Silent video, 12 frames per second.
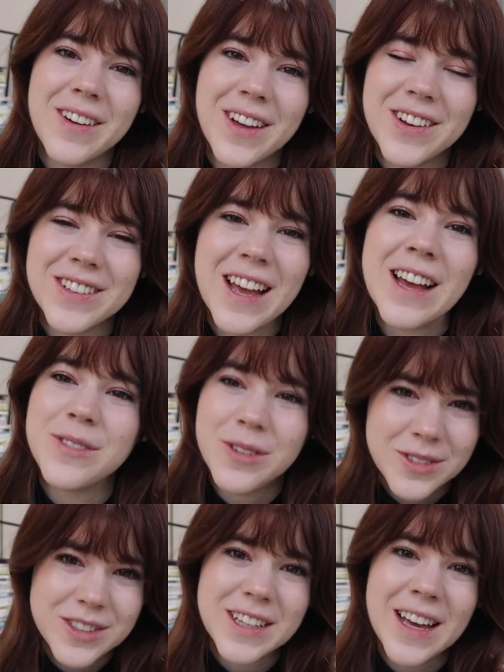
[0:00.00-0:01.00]
how it goes, guys. We
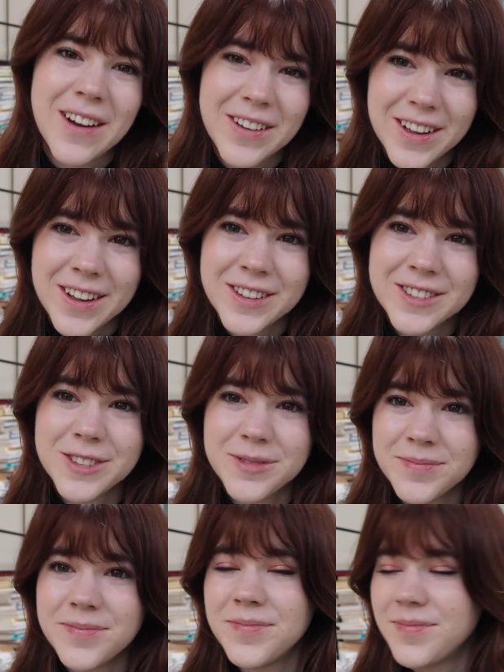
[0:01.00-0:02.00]
will see how it goes.
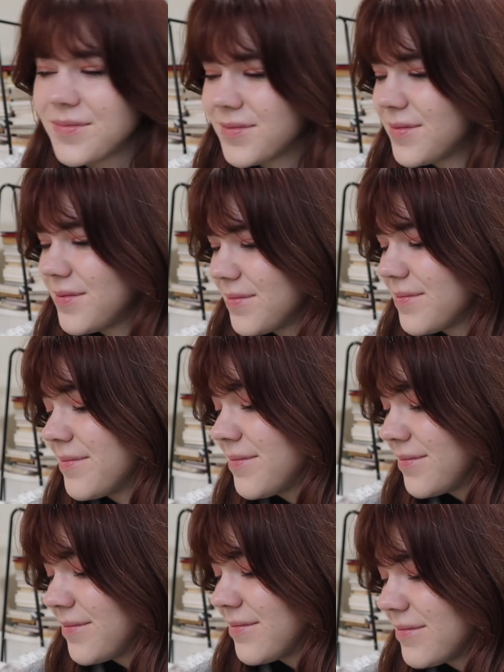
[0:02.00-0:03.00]

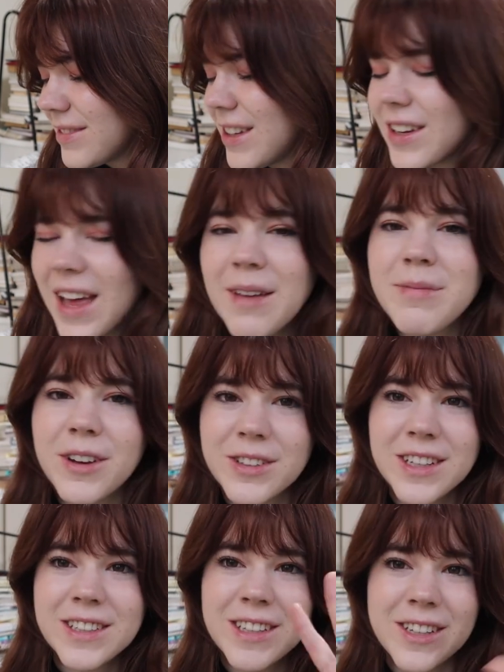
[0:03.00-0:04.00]
Okay, talk
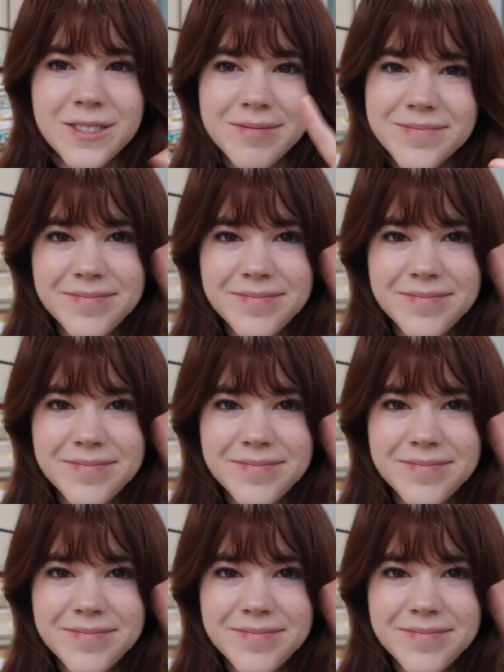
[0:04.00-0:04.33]
to you later.